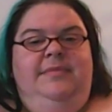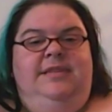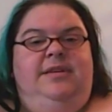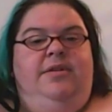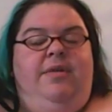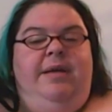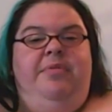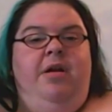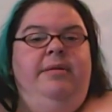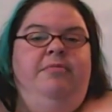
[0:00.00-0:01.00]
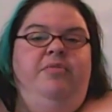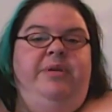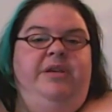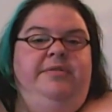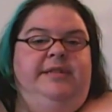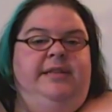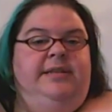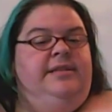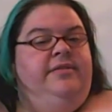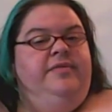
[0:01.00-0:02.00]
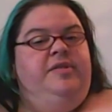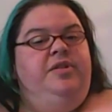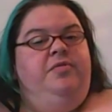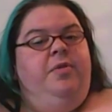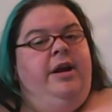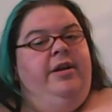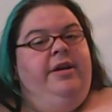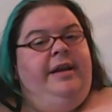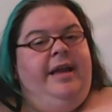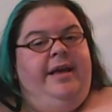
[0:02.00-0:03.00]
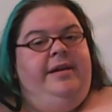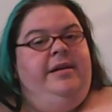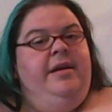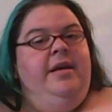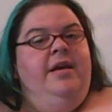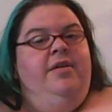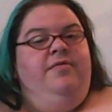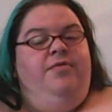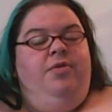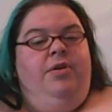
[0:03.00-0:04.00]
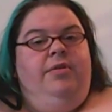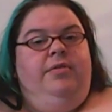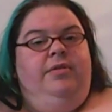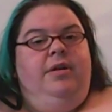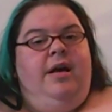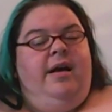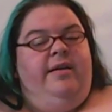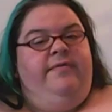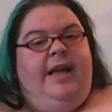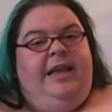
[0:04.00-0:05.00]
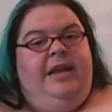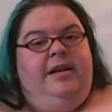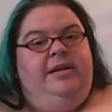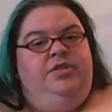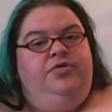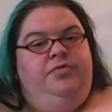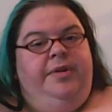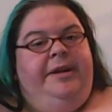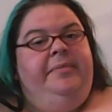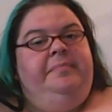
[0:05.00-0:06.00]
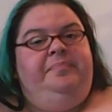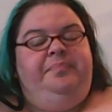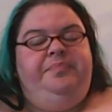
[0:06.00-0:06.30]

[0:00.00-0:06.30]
So I probably won't be using the silver tone wire again for Viking knit jewelry,